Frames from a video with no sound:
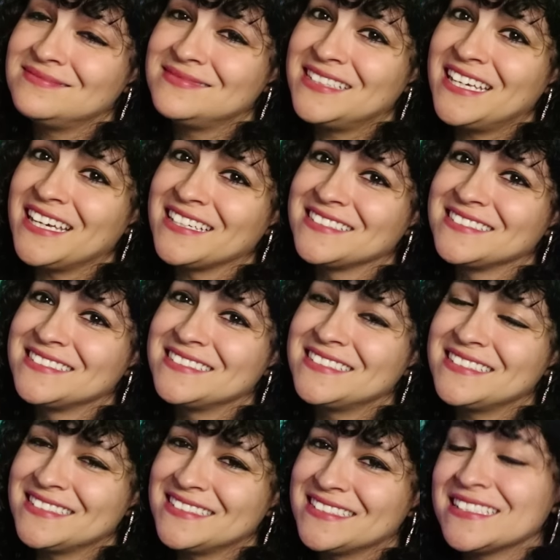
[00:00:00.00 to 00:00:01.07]
Yeah.
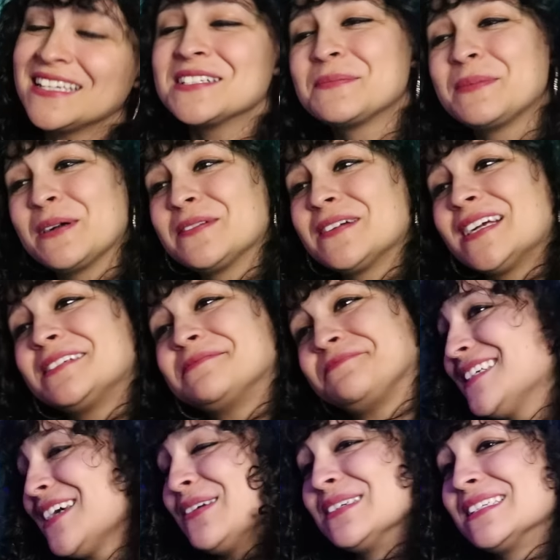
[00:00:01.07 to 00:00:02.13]
Sounds about right.
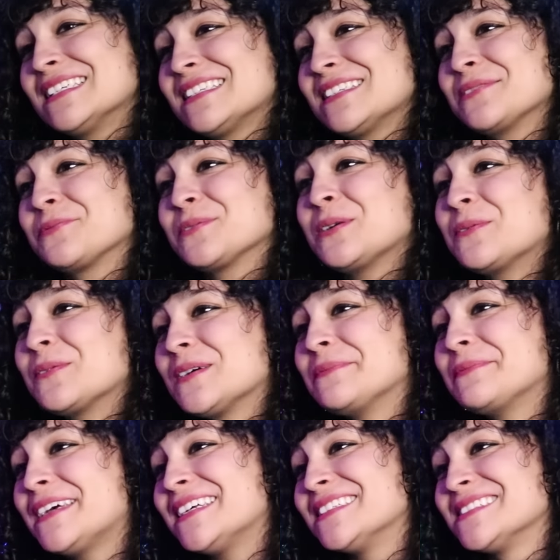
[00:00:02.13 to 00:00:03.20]
That's how it is in the real
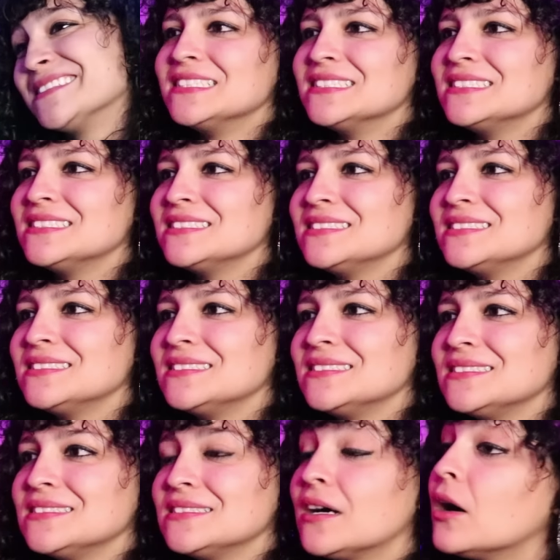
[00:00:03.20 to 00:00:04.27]
world, man.
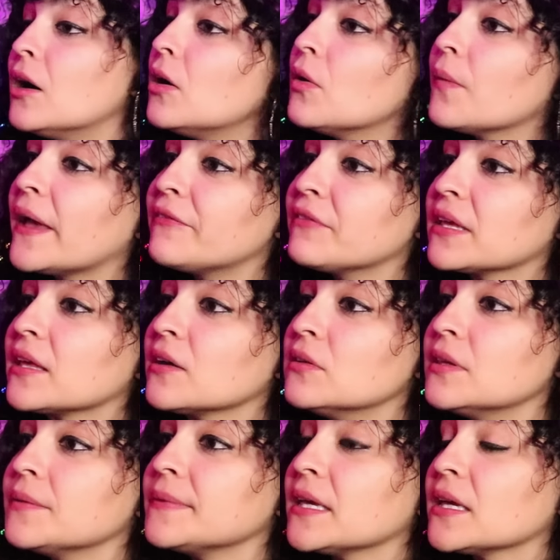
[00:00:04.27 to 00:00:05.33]
Oh, they haven't
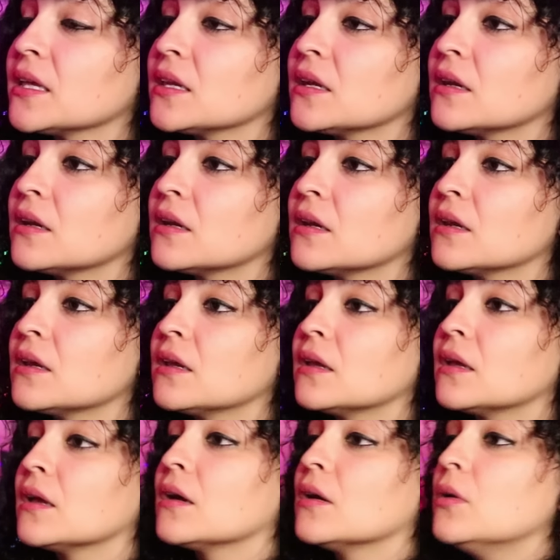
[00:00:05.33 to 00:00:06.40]
killed him yet.
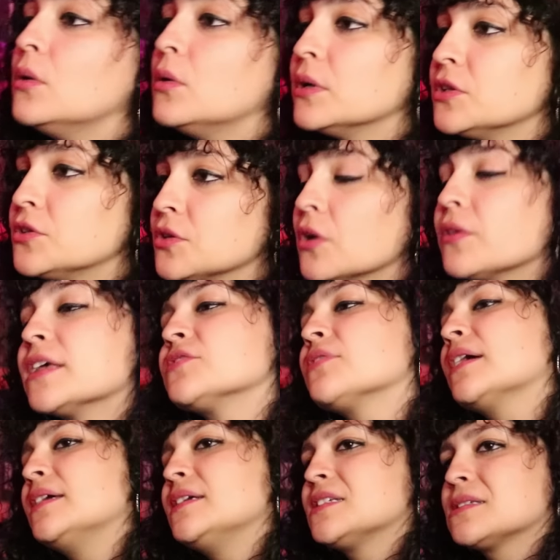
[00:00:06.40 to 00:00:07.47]
Oh, oh, that's
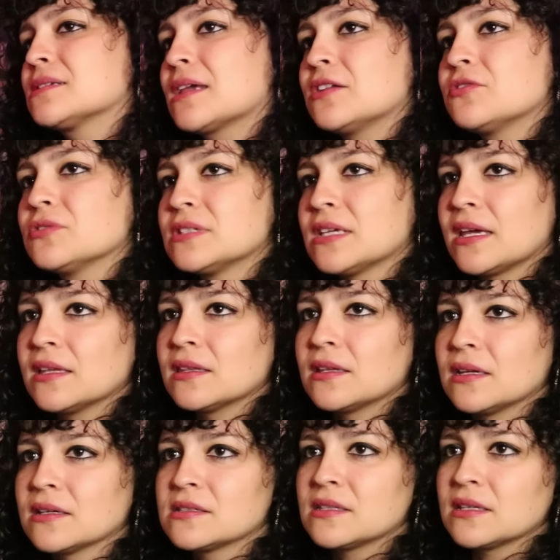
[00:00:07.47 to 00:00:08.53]
right. He's scheduled to hang the
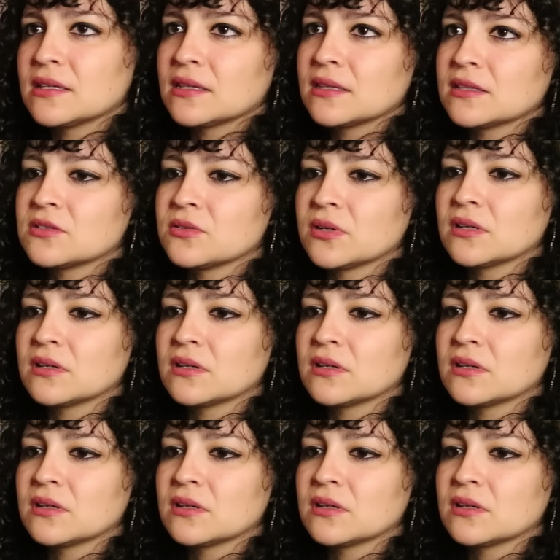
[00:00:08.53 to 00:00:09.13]
next day. That's right.